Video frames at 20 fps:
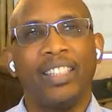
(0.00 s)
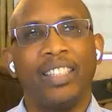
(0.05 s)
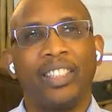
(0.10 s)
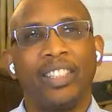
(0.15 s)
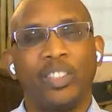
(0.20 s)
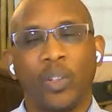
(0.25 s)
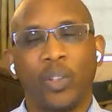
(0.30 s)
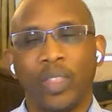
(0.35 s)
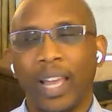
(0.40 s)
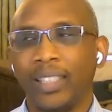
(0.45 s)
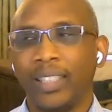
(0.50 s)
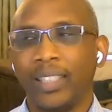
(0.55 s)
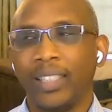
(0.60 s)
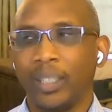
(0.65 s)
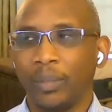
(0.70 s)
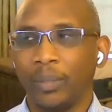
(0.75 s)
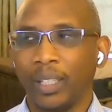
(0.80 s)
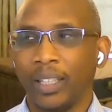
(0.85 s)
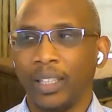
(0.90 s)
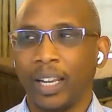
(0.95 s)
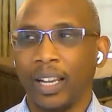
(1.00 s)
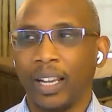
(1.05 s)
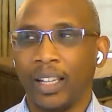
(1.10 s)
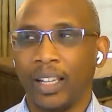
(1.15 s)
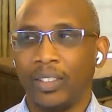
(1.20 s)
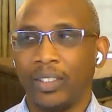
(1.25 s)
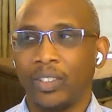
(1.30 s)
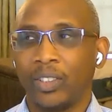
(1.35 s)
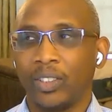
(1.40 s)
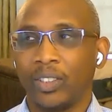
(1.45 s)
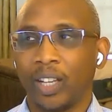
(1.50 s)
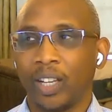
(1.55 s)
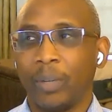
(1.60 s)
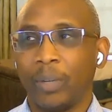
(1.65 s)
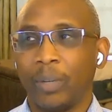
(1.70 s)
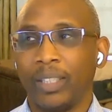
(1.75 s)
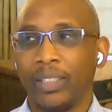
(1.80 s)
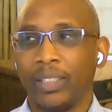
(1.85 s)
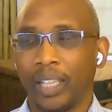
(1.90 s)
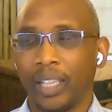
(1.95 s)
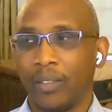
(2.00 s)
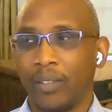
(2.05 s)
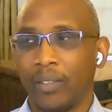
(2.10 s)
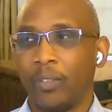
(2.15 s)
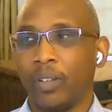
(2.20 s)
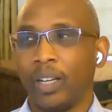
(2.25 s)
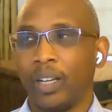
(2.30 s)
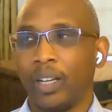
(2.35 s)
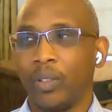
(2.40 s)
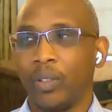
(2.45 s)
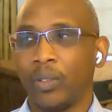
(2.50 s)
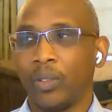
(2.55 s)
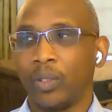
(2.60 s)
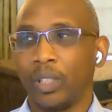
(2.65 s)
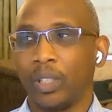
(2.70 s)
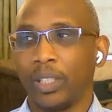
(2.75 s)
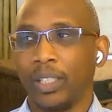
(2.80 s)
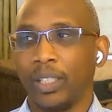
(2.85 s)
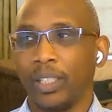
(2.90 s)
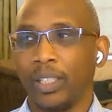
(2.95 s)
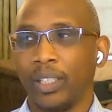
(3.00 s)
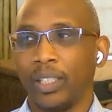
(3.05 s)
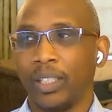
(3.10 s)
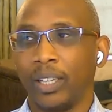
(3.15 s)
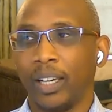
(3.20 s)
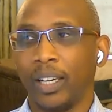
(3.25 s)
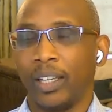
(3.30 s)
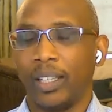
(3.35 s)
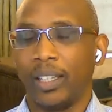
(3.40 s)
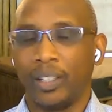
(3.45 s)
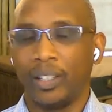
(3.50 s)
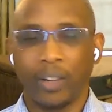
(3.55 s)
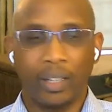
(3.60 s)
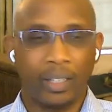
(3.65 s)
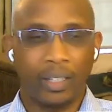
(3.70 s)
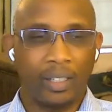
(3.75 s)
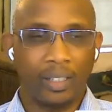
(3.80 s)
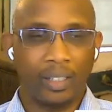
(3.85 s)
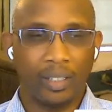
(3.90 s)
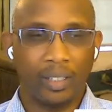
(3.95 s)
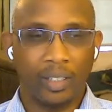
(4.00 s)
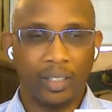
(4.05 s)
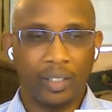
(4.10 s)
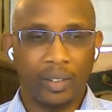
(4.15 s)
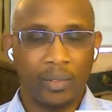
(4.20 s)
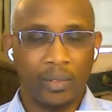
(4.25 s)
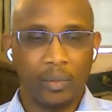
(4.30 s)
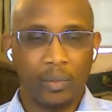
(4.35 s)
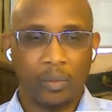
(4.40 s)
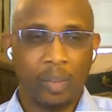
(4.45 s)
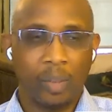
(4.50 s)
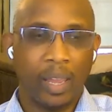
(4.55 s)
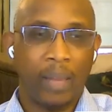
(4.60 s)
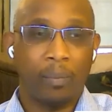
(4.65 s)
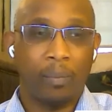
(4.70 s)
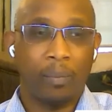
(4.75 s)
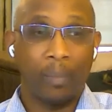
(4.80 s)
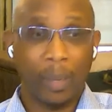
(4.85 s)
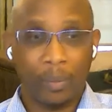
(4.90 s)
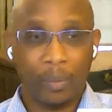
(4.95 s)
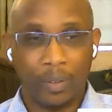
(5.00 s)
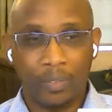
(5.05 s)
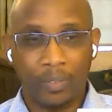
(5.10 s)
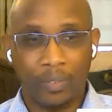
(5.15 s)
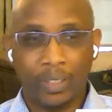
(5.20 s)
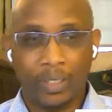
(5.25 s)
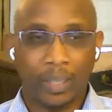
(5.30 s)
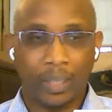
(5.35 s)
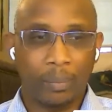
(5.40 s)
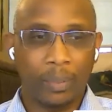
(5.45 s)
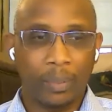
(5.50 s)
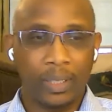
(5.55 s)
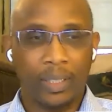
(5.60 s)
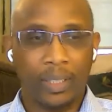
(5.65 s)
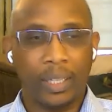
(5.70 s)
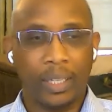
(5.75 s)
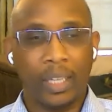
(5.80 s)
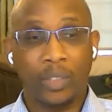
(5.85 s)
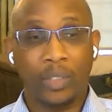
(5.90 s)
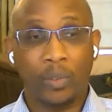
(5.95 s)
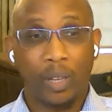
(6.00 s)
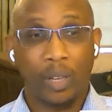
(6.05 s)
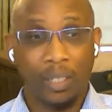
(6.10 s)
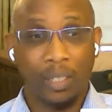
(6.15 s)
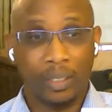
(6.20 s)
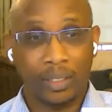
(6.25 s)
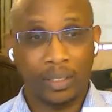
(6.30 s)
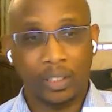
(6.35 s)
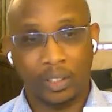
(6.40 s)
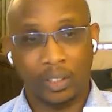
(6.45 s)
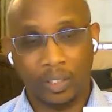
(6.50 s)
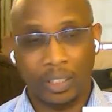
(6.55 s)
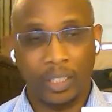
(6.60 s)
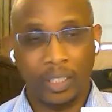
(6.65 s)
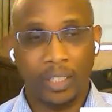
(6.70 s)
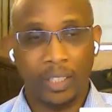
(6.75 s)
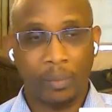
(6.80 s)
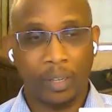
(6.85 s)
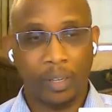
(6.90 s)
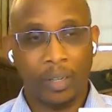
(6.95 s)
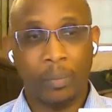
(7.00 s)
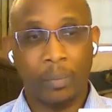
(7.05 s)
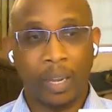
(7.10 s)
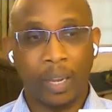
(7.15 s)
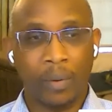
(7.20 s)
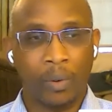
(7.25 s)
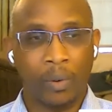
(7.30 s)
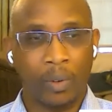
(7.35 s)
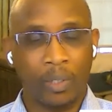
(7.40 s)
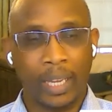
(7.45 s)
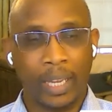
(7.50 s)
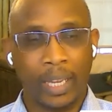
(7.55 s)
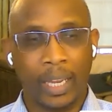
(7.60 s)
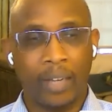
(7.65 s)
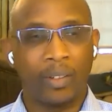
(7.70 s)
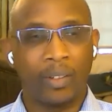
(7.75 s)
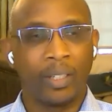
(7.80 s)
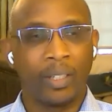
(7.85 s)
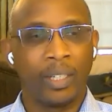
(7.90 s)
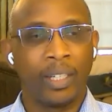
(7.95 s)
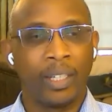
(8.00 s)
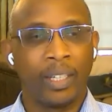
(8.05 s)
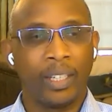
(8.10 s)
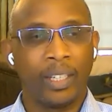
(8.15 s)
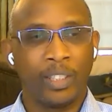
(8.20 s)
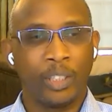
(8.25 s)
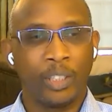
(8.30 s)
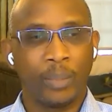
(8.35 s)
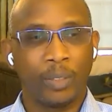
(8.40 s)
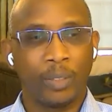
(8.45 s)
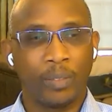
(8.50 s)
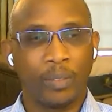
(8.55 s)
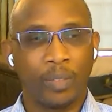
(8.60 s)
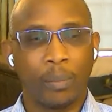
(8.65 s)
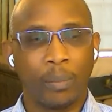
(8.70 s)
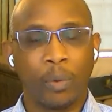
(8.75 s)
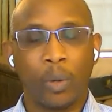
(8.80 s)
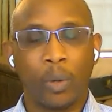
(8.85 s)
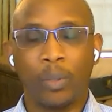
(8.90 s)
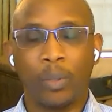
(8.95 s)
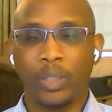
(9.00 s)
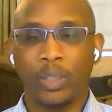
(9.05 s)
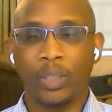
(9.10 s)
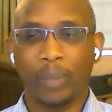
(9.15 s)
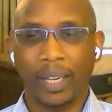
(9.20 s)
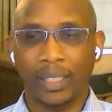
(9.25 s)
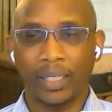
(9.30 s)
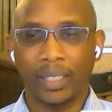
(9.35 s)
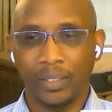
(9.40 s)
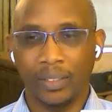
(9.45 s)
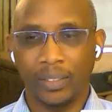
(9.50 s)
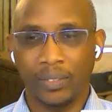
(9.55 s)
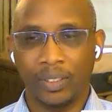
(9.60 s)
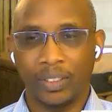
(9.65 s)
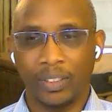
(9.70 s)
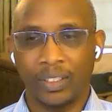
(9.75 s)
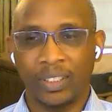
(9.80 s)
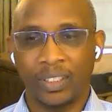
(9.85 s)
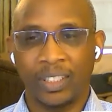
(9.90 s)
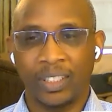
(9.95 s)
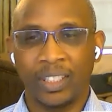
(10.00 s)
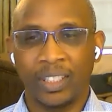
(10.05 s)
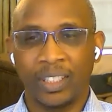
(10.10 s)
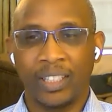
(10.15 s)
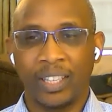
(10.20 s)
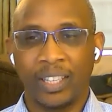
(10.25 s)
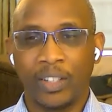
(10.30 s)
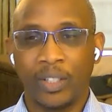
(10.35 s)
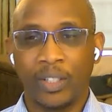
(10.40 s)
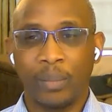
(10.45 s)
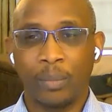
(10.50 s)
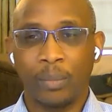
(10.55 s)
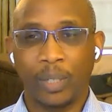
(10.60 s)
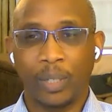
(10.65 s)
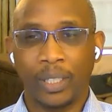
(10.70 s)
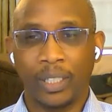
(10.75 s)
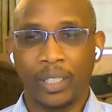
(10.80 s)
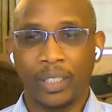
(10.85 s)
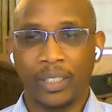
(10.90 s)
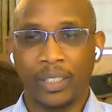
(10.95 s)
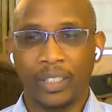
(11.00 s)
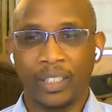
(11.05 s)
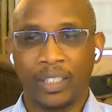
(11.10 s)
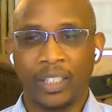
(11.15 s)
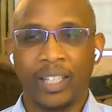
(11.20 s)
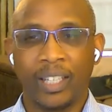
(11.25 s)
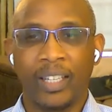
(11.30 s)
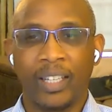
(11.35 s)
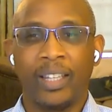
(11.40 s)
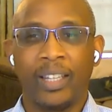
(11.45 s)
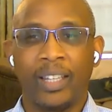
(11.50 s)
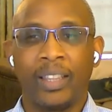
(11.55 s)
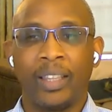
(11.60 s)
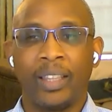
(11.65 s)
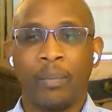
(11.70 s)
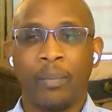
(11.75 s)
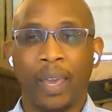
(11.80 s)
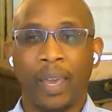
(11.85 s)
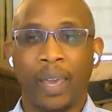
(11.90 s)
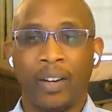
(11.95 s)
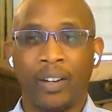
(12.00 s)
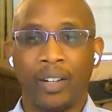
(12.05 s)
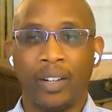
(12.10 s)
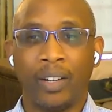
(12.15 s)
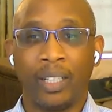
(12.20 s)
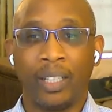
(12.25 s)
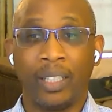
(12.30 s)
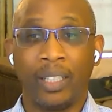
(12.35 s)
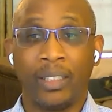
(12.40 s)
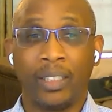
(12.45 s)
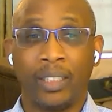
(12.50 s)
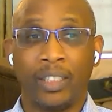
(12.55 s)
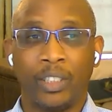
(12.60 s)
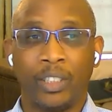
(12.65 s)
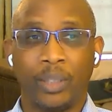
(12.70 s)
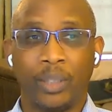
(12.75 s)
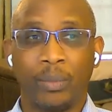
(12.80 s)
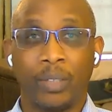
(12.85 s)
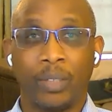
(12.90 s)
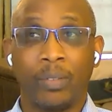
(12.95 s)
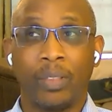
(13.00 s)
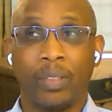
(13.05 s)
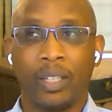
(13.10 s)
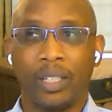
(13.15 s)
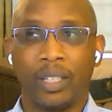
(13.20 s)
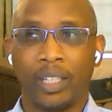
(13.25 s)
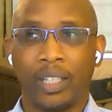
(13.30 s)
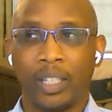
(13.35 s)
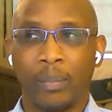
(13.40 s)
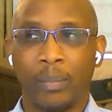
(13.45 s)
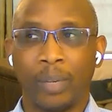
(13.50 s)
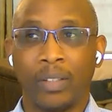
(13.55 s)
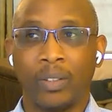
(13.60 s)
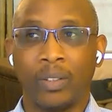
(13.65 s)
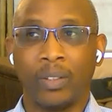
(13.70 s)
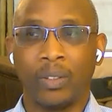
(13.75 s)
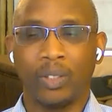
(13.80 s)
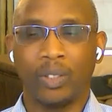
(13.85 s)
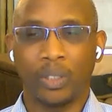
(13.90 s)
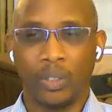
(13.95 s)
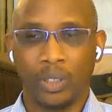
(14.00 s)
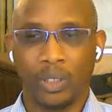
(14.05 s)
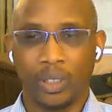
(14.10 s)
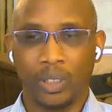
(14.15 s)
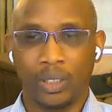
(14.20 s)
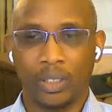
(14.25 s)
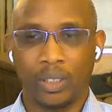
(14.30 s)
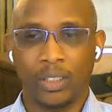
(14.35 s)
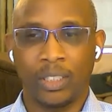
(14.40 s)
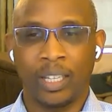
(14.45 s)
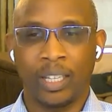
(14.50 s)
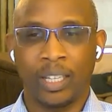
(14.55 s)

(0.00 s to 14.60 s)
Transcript: So that's something that I also saw myself when I was working, at my previous company, as well as currently in my role now, in terms of the more perspectives that you can bring in, the better it is in terms of thinking about those solutions.